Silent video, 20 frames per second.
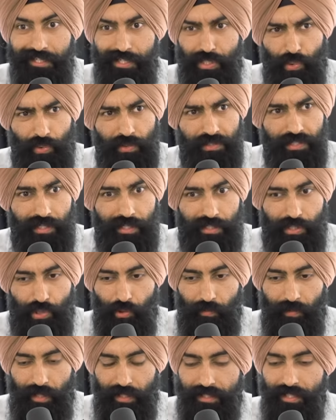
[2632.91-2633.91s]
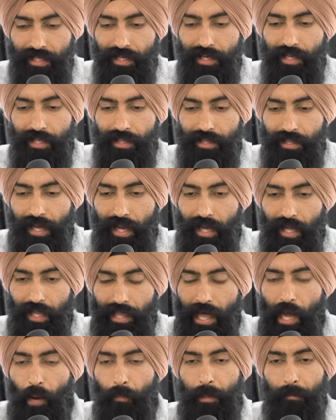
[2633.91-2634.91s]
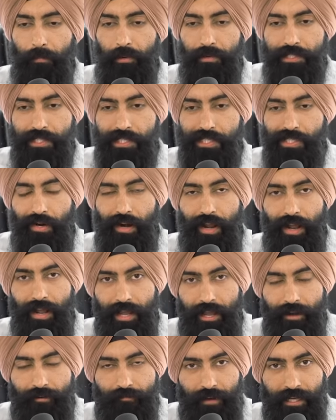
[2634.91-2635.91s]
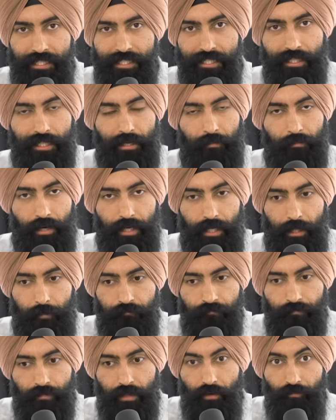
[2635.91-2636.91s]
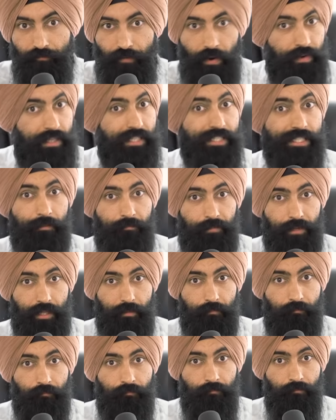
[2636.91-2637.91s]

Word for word: tools in our tool belt that allow people to start investing their money very simply.